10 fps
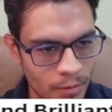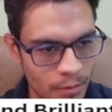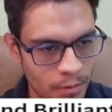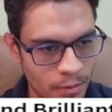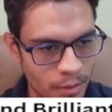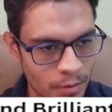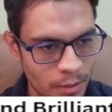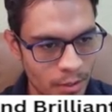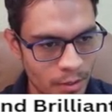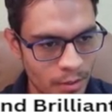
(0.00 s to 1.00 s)
1 second
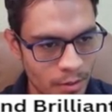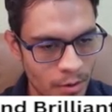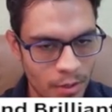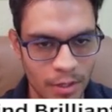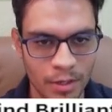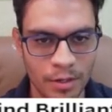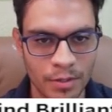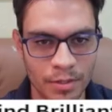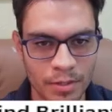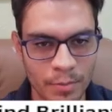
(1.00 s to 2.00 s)
here. Okay, here,
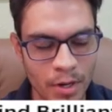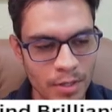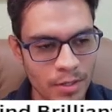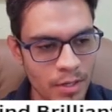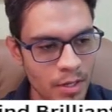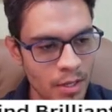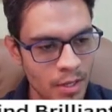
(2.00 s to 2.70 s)
this is a brilliancy.